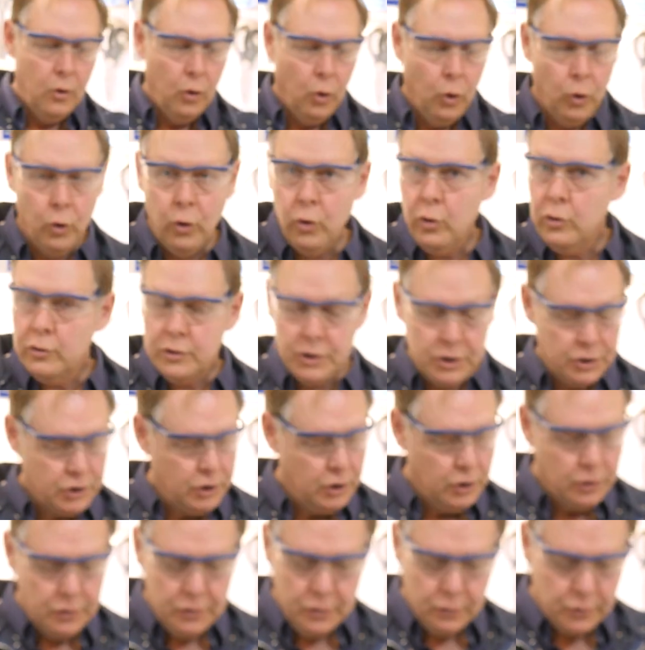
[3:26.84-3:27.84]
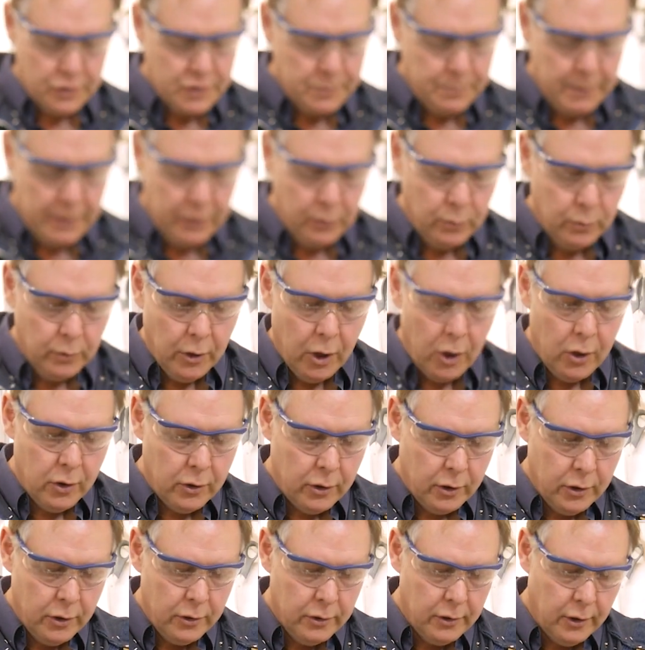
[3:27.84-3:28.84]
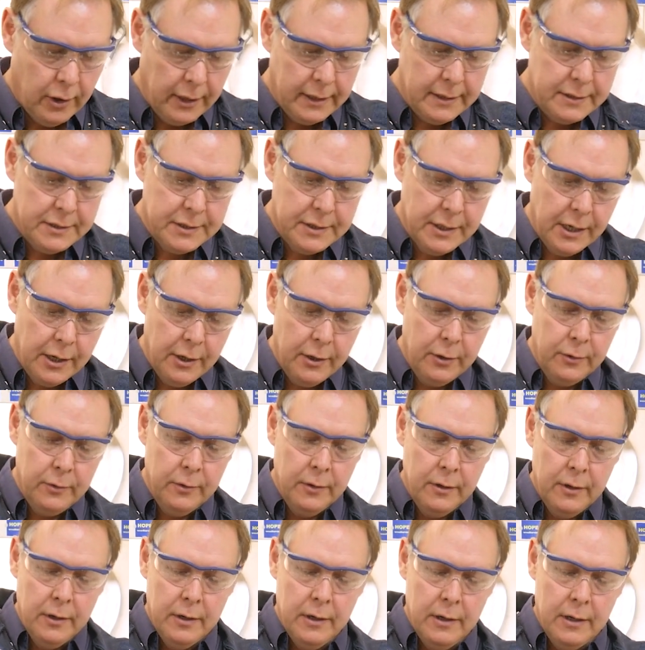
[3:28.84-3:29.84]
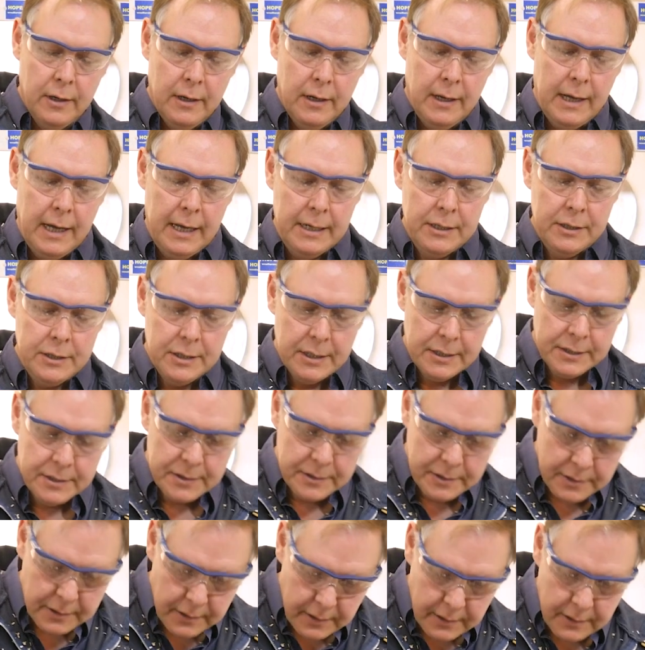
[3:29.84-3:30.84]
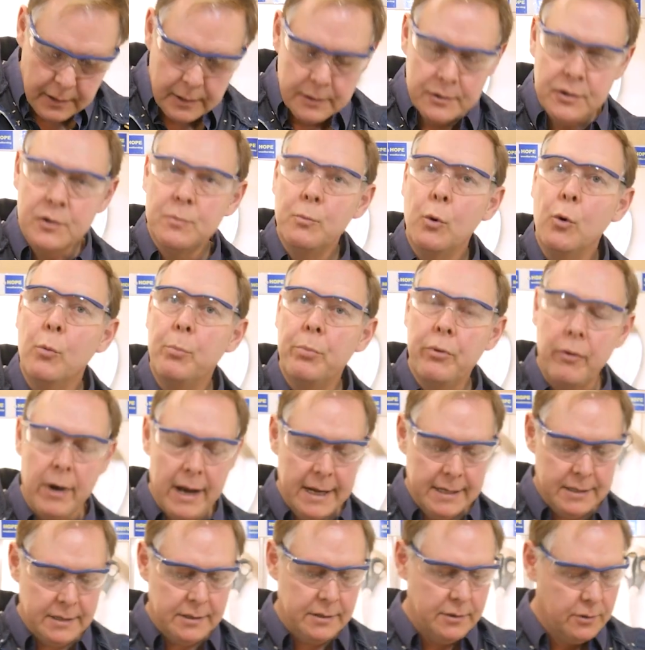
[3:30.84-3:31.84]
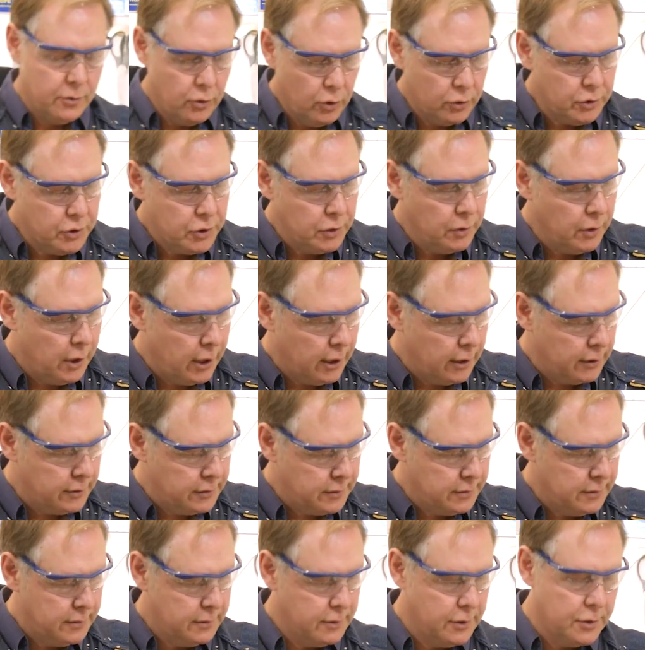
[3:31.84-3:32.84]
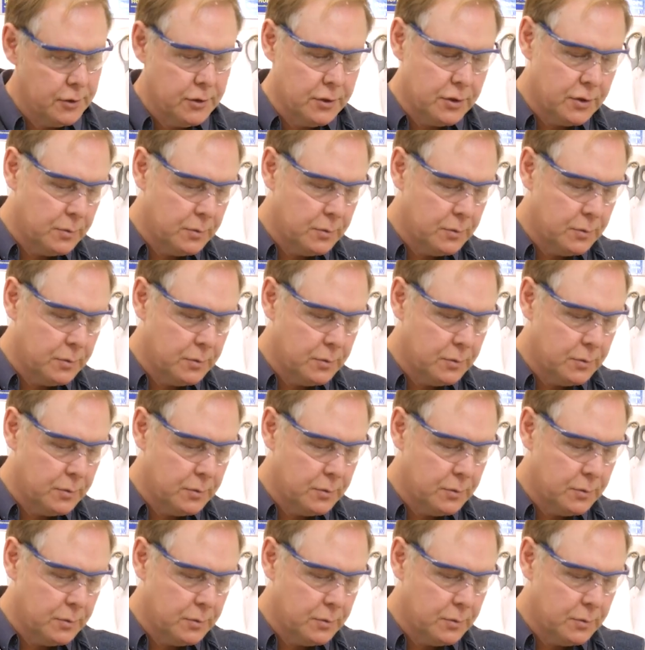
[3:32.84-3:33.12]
or just use your spindle lock like so and just a small press, not too hard, just a